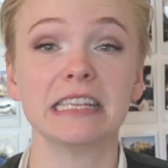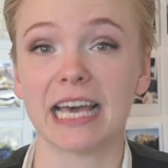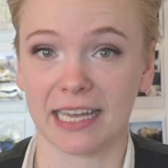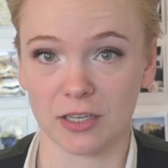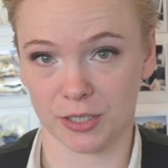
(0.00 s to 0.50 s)

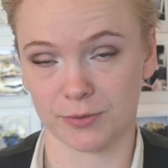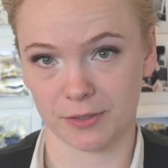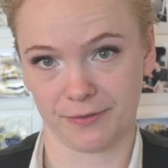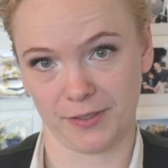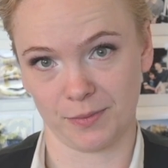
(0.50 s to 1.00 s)
that on a roll
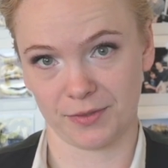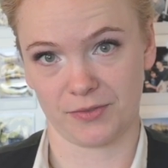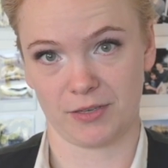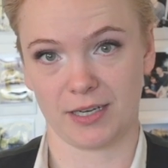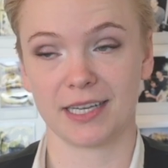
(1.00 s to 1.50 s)
of film
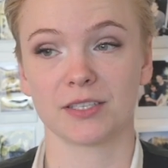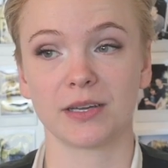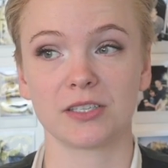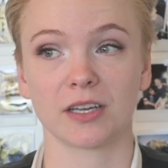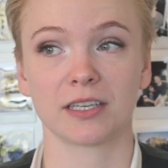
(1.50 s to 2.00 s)
before, and so I
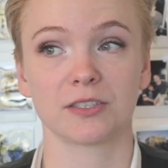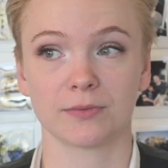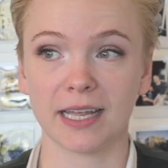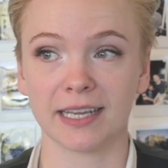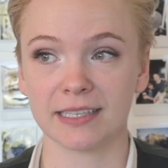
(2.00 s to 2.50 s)
took it to
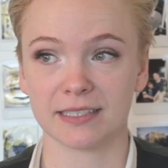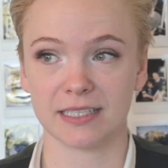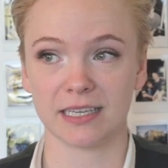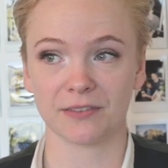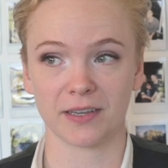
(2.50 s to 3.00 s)
Reddit,
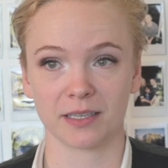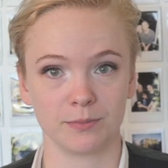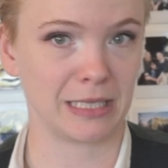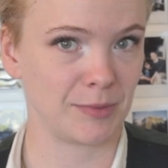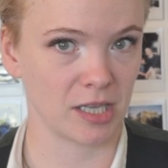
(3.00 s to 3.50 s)
seeing if I could
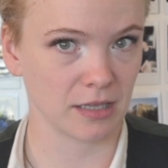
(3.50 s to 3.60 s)
blame it on the